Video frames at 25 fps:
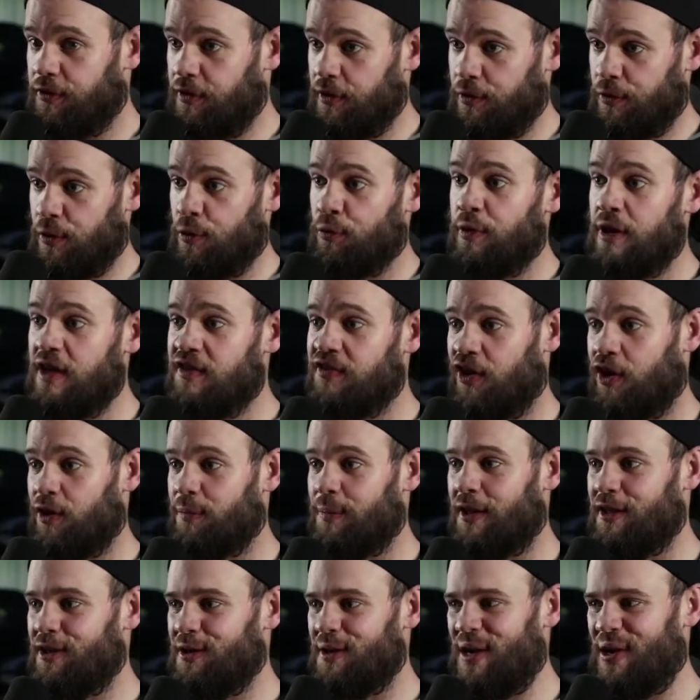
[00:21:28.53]
They're the reverb
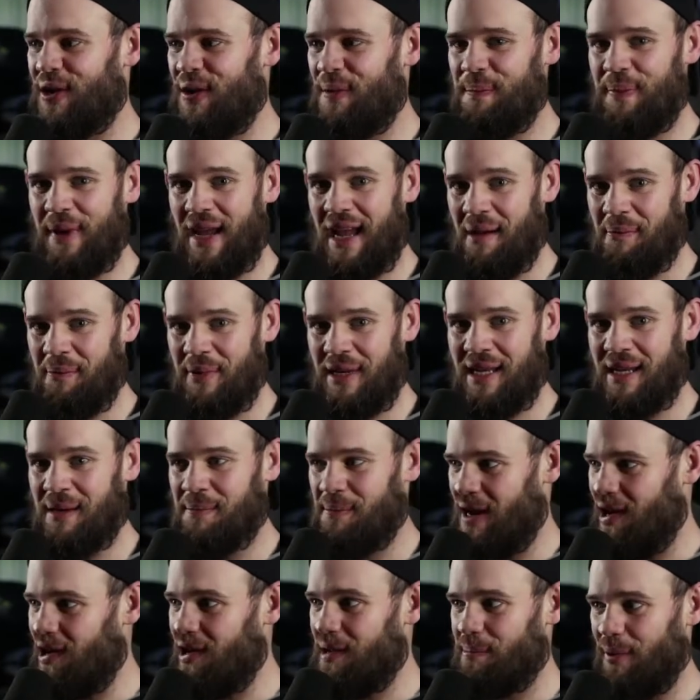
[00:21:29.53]
that you hear in Bambi and
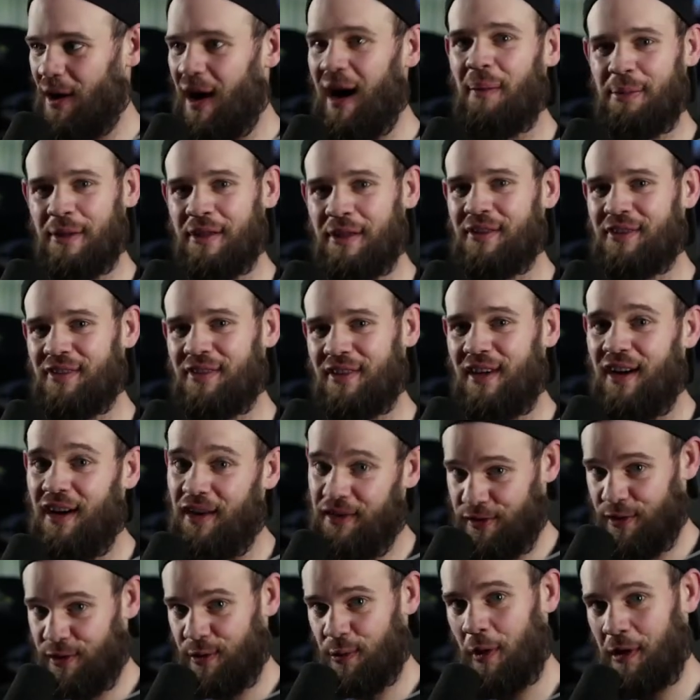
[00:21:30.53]
Mary Poppins and
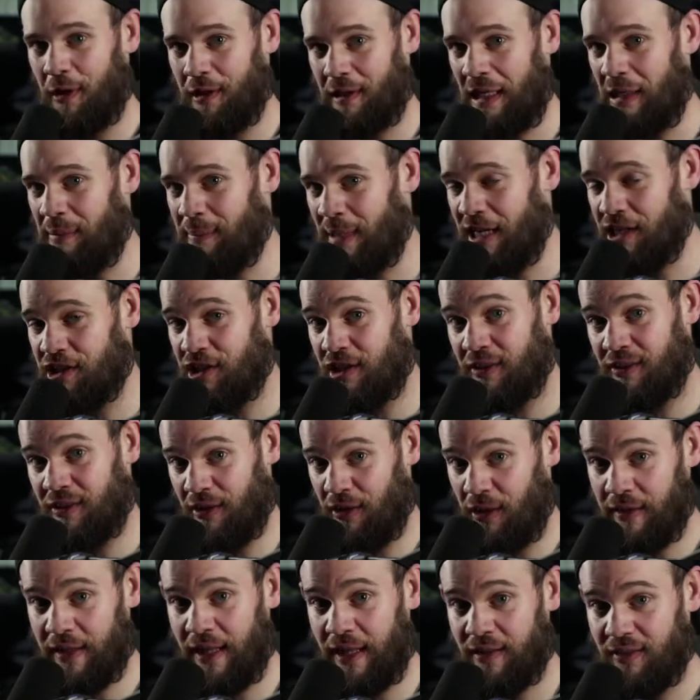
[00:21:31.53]
101 Dalmatians
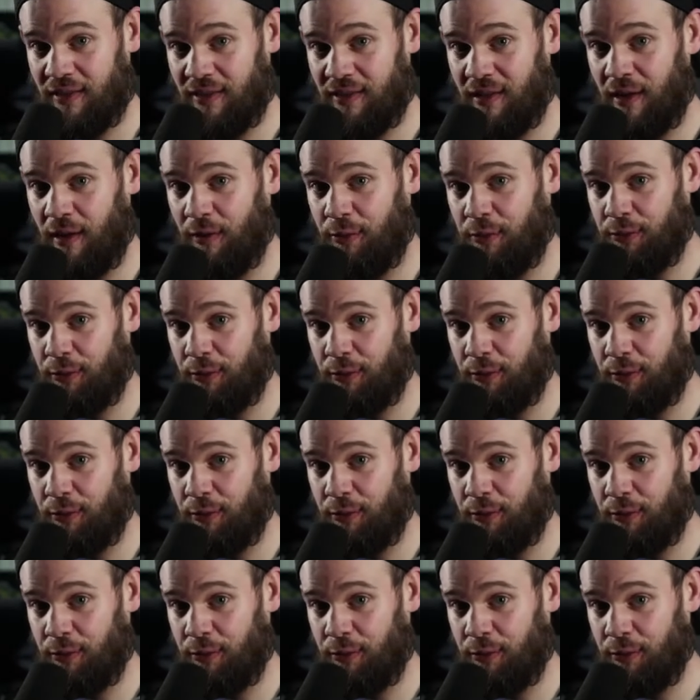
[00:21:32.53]
and all that stuff